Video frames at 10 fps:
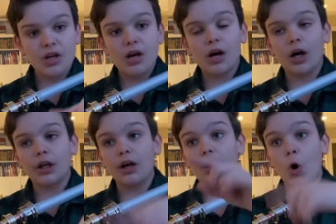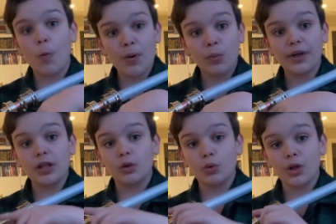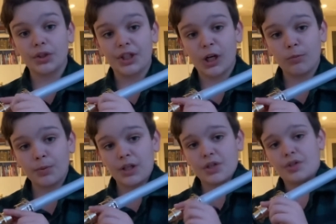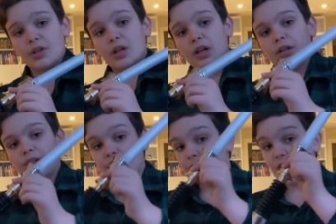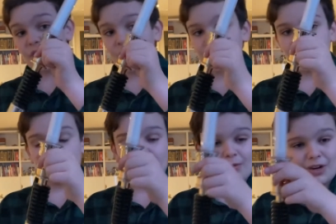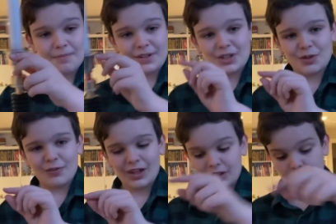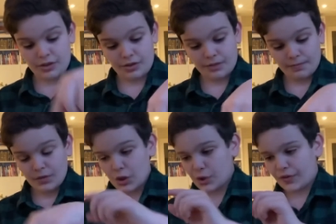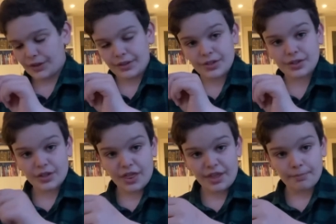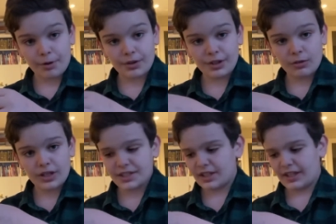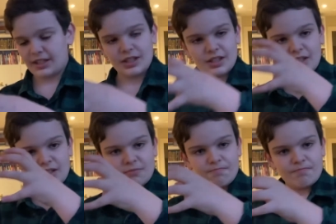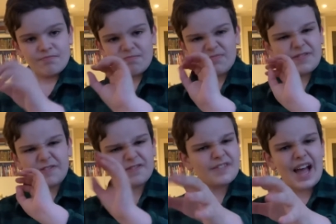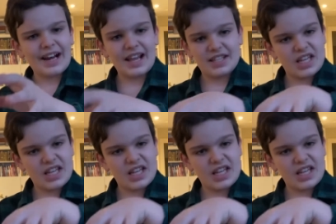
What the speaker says: ObiWan and Luke are terrible because this is a very hard saber to get right, because you've got this thin part here. It's like fat as